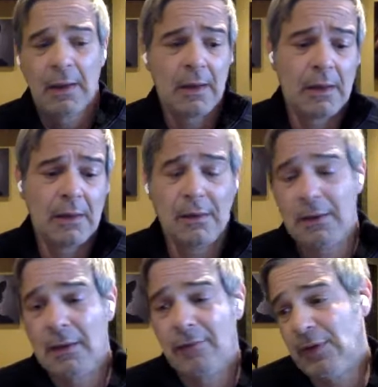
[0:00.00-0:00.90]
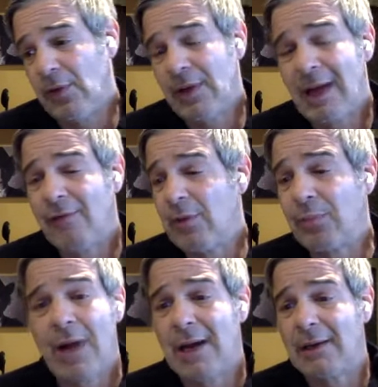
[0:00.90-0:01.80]
uh, if you don't have the
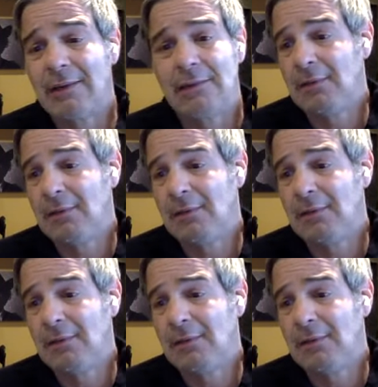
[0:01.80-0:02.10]
product